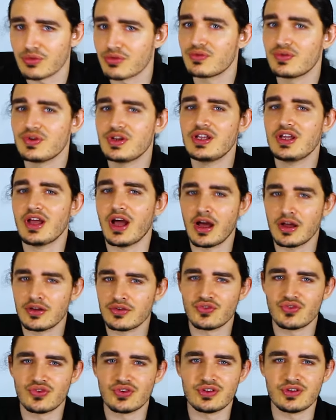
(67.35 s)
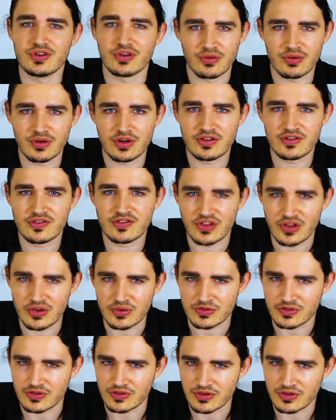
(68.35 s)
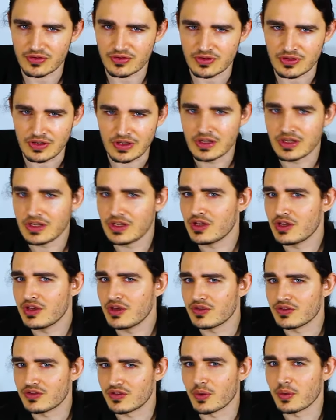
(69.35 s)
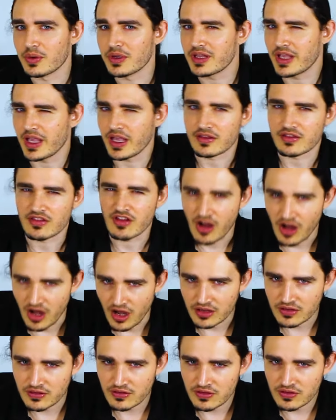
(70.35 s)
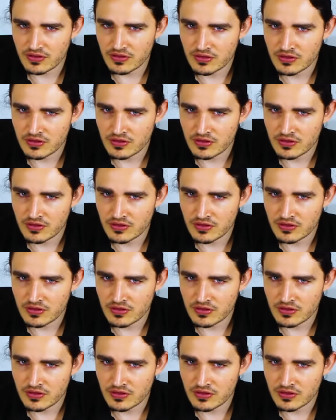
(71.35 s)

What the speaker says: 300 degrees Celsius. So it gets hot.